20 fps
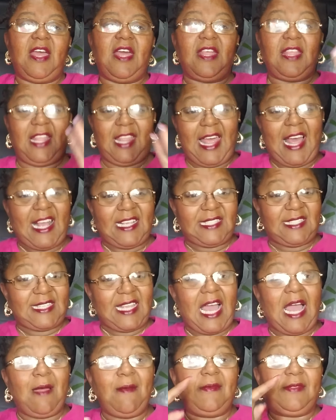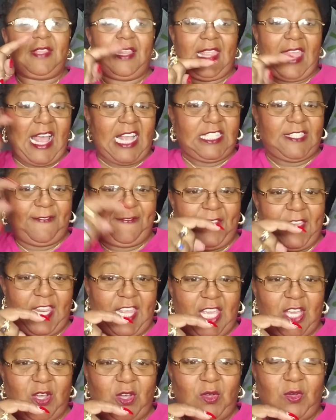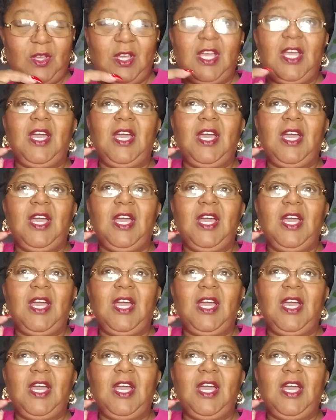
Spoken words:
The last video,